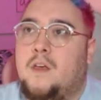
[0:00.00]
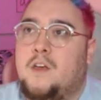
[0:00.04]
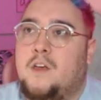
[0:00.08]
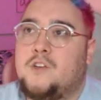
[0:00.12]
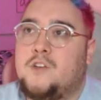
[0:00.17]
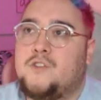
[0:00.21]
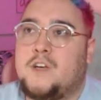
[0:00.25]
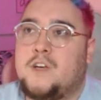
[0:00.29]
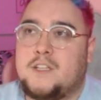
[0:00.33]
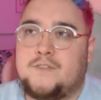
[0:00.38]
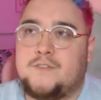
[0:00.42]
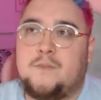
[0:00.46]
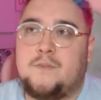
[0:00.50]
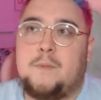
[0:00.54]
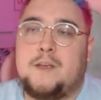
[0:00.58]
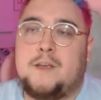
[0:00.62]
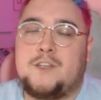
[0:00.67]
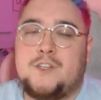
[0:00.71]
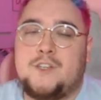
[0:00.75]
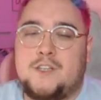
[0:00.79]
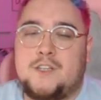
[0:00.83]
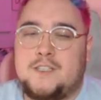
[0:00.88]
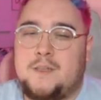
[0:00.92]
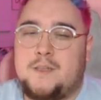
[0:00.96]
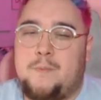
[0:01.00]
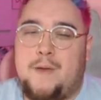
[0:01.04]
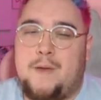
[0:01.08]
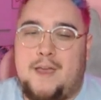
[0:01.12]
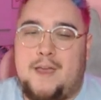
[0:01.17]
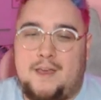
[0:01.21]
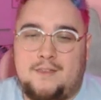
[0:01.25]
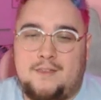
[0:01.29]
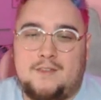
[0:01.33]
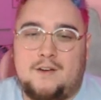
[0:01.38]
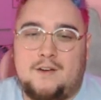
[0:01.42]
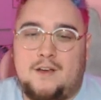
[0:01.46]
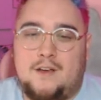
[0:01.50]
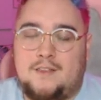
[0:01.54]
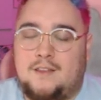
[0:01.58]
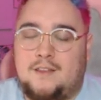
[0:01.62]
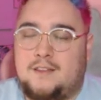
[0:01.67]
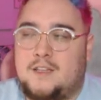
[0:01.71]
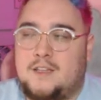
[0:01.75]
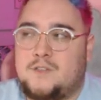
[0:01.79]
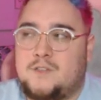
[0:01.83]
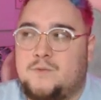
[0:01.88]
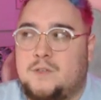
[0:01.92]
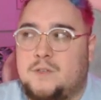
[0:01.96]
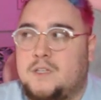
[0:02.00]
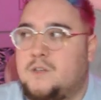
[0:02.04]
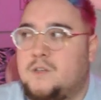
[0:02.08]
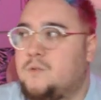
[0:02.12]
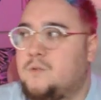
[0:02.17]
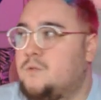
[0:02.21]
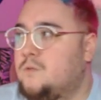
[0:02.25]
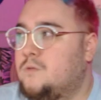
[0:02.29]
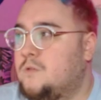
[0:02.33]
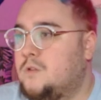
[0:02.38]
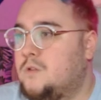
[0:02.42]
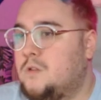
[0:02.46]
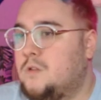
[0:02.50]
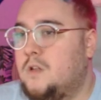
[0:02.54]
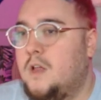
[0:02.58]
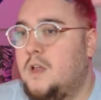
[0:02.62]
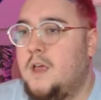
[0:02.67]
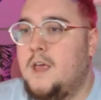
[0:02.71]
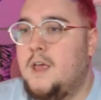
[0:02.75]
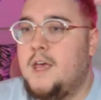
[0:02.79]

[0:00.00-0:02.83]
transformation is the Panther. I think that's really cool.